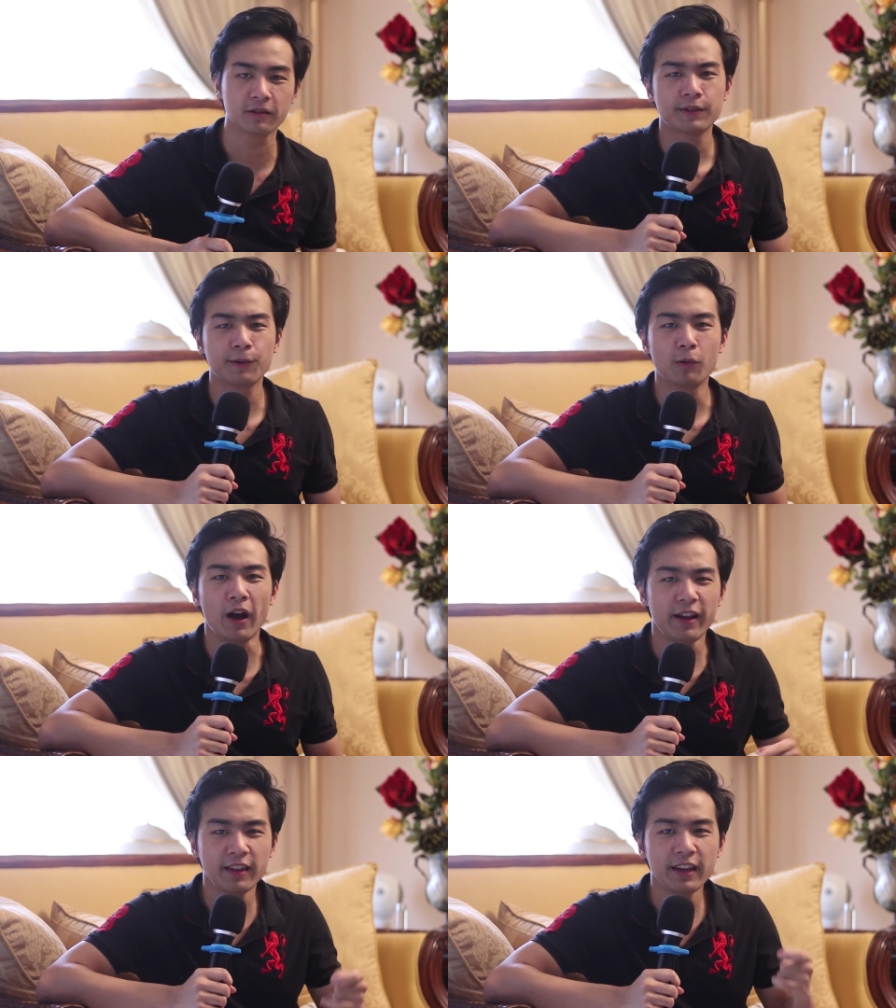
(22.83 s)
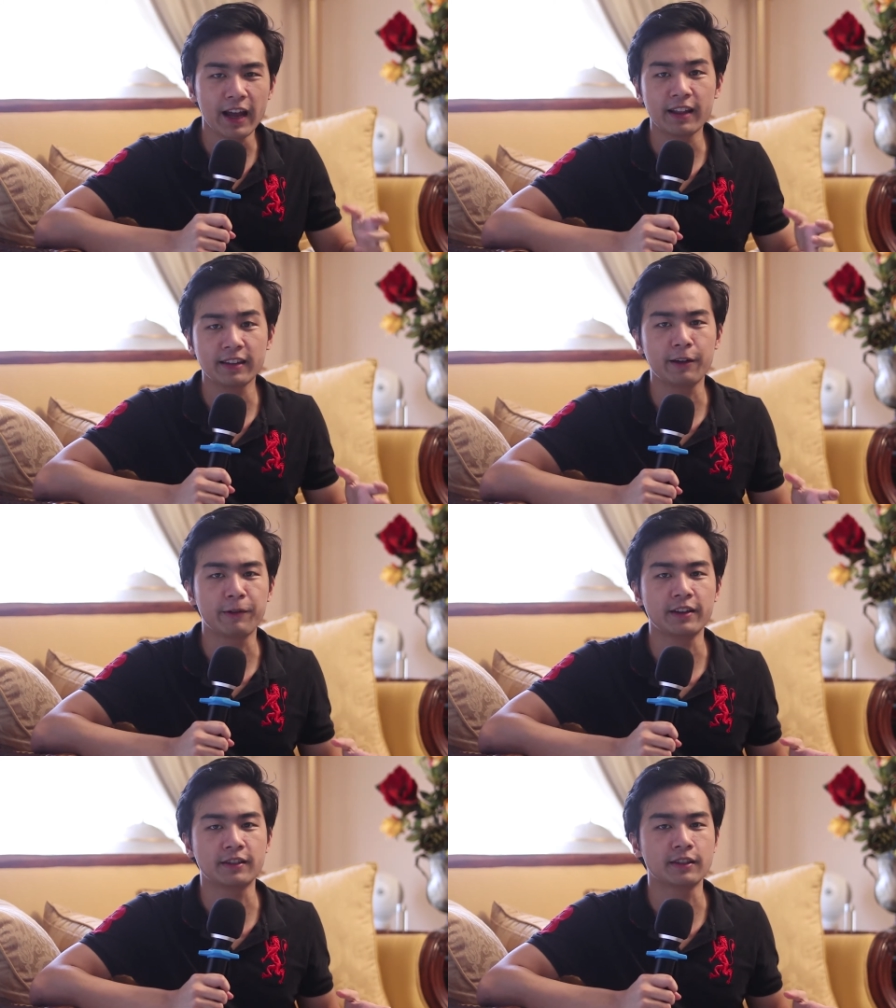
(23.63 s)
So I think
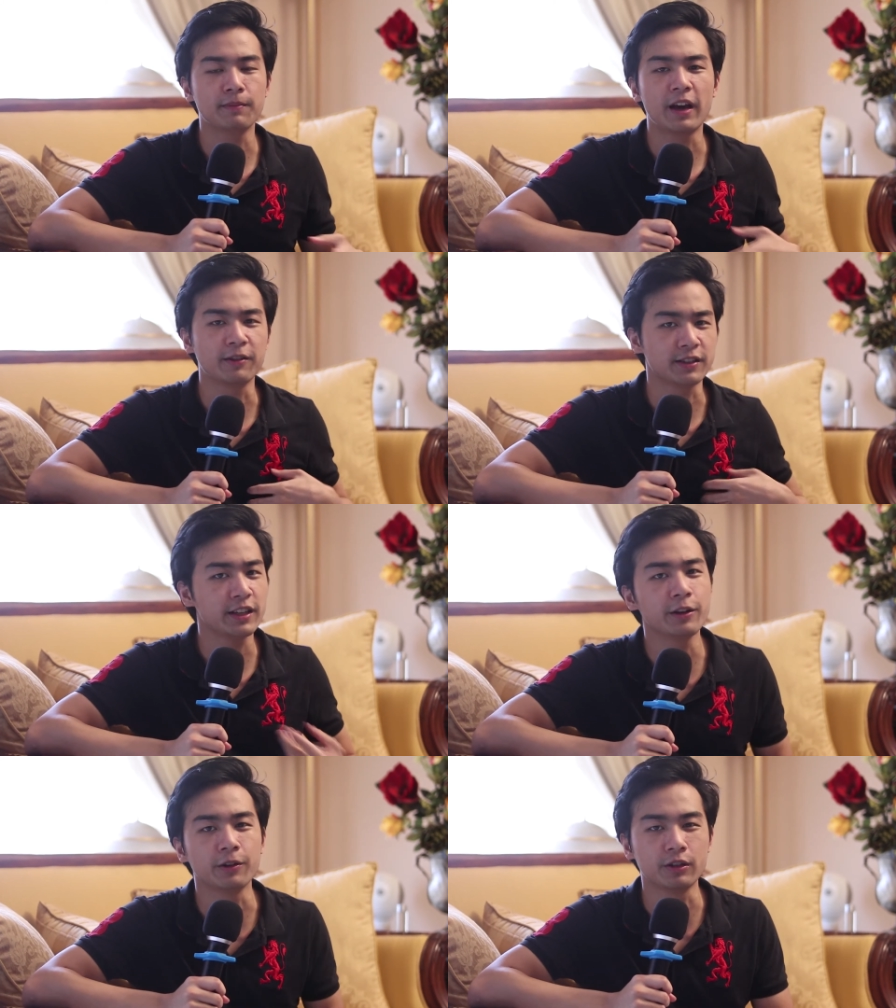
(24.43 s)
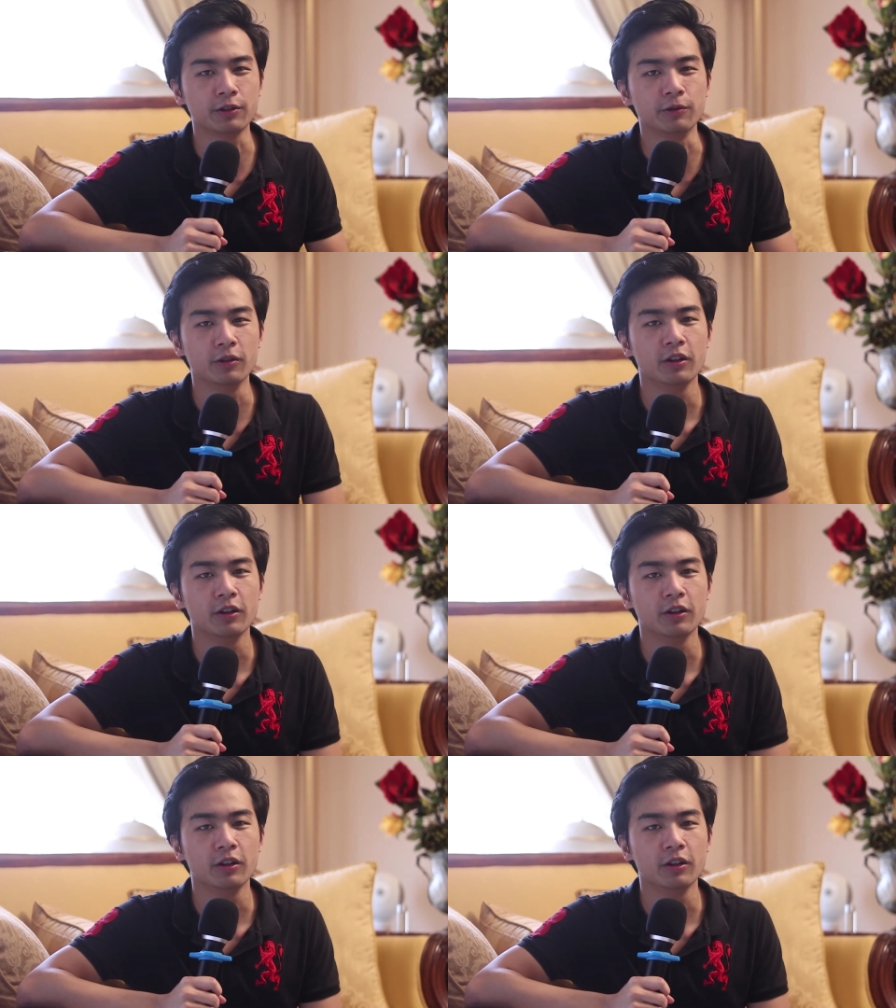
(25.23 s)
anti-racism matters here too,